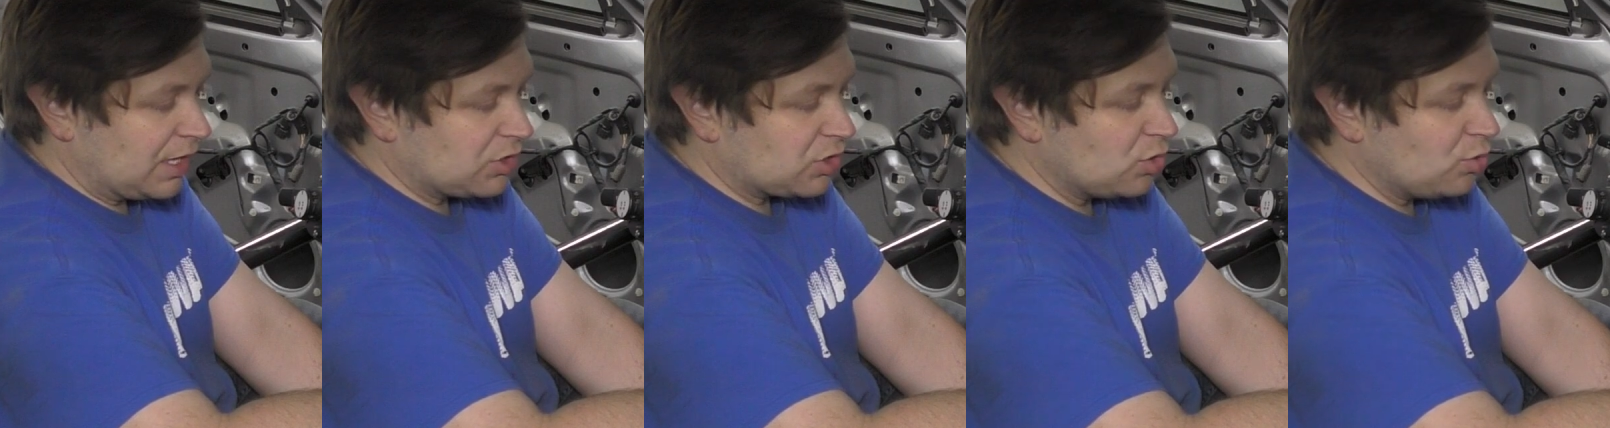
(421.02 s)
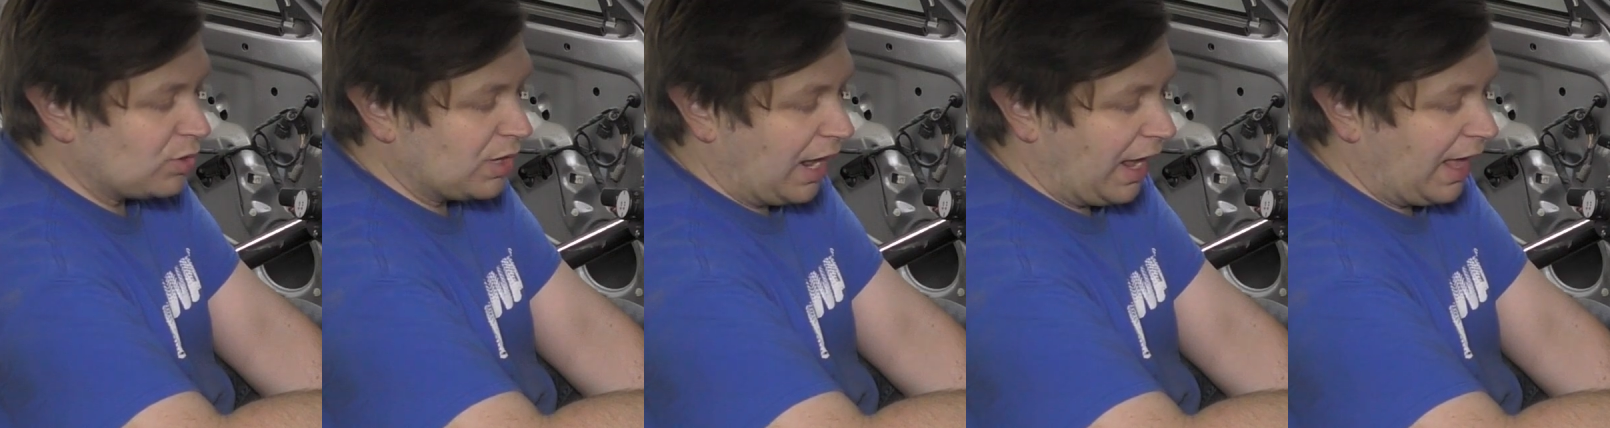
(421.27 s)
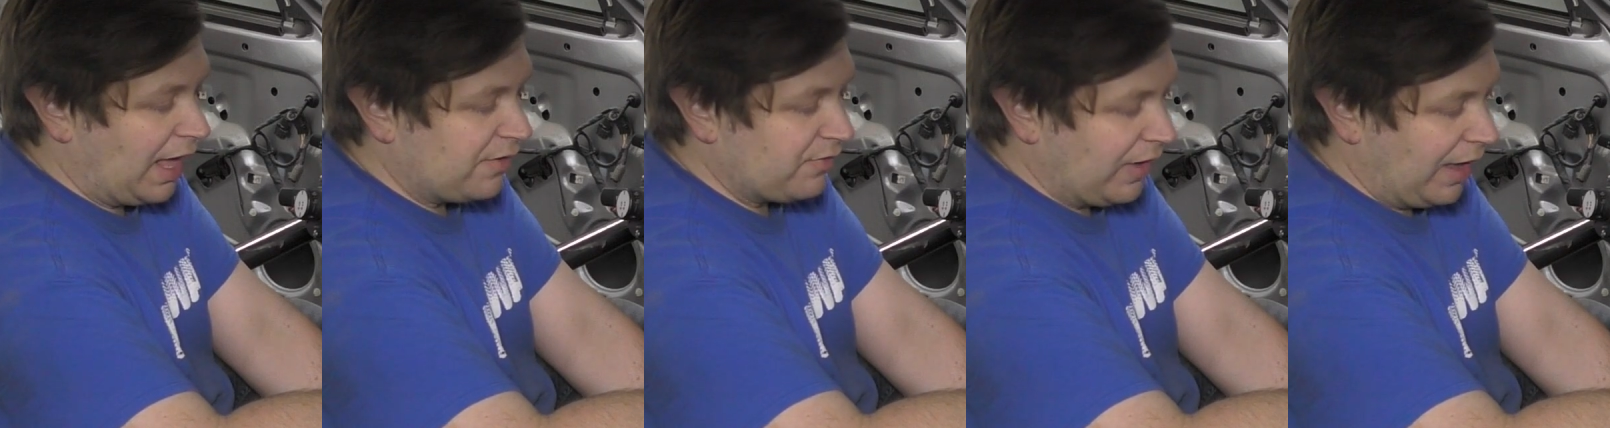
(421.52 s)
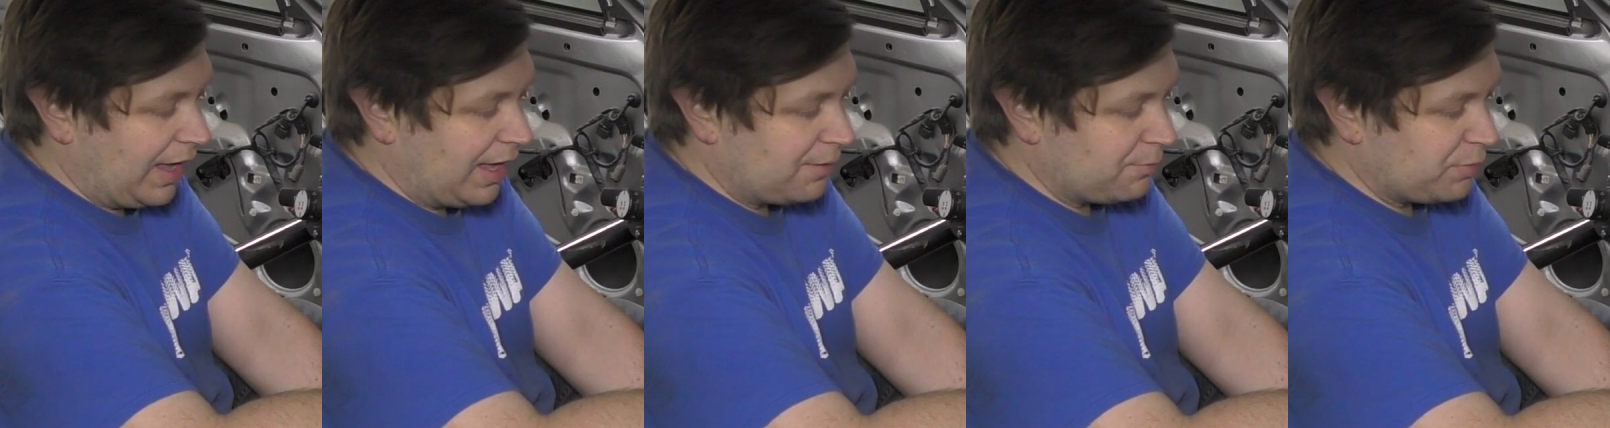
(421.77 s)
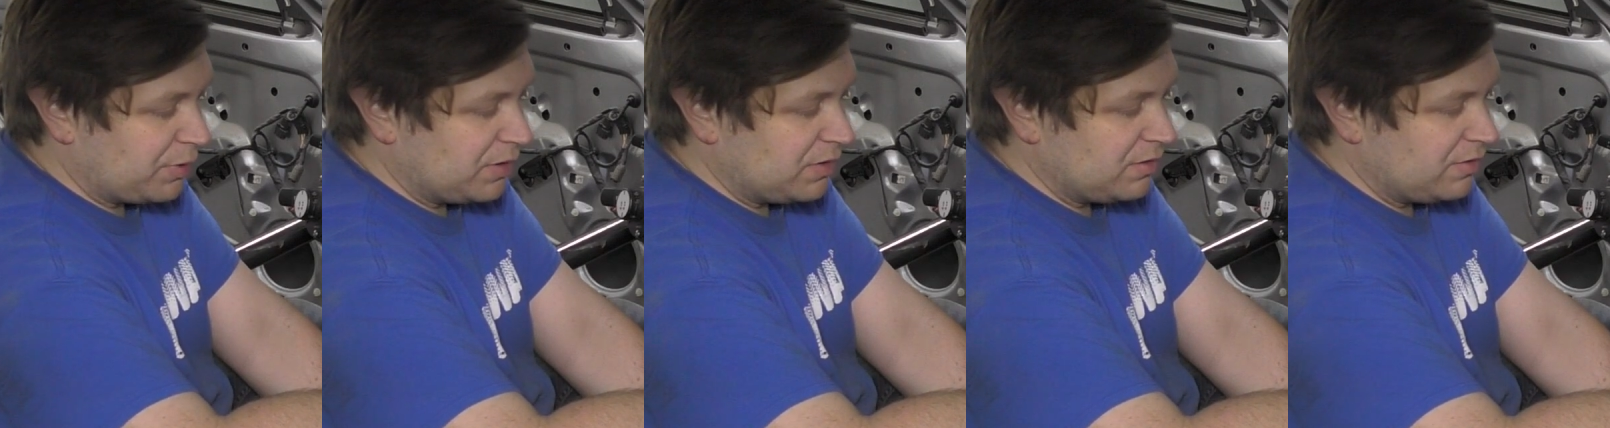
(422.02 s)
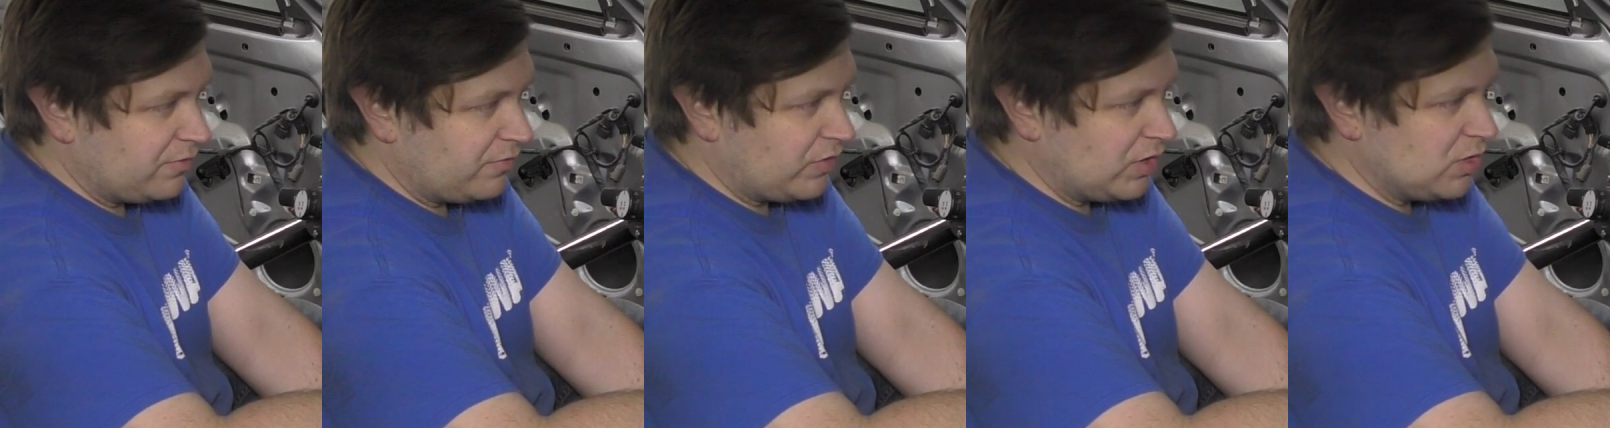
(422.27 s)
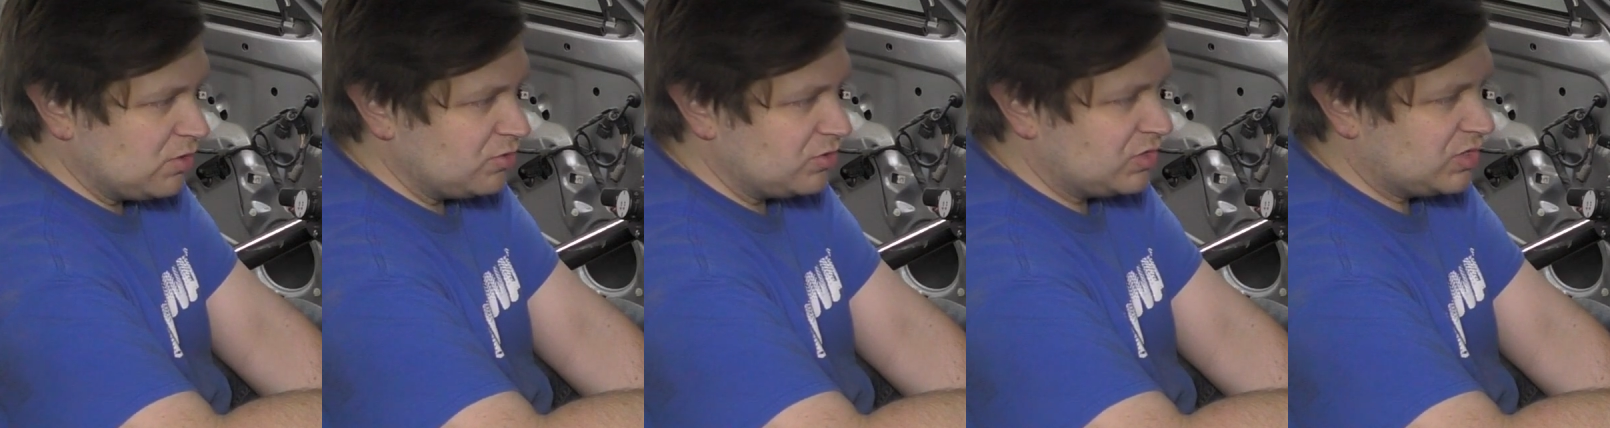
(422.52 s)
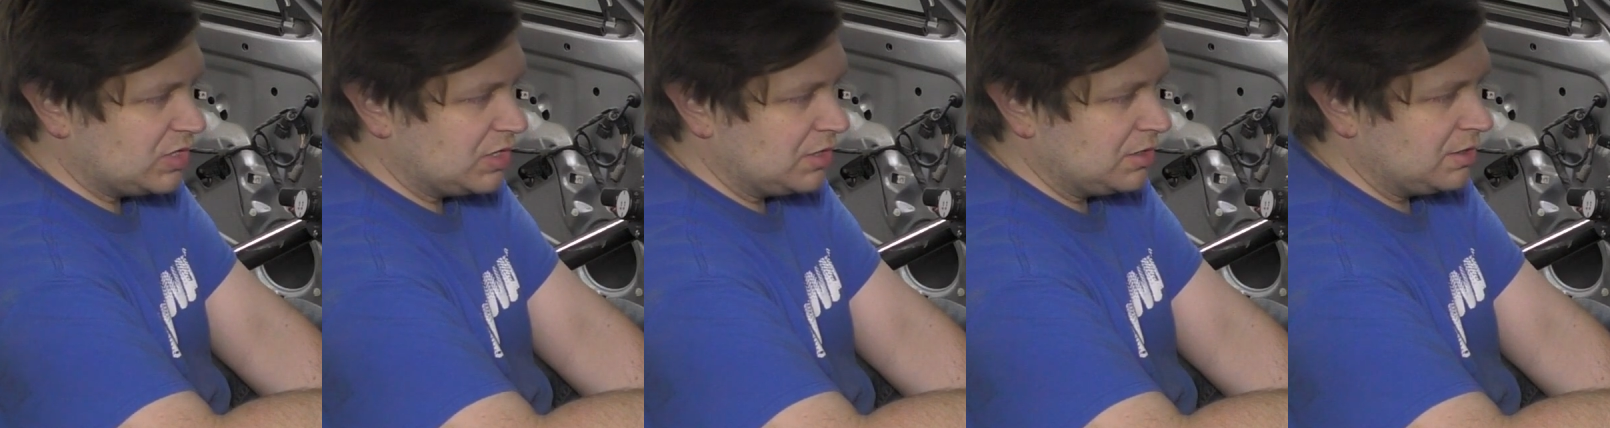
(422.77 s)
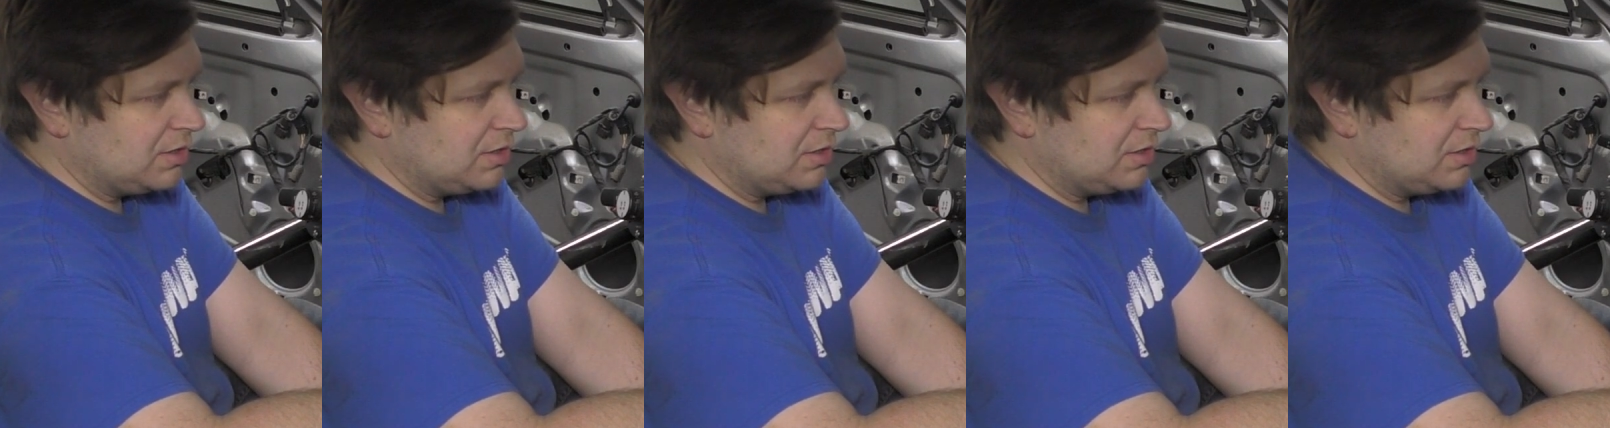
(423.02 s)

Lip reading: a 2.5 amp fuse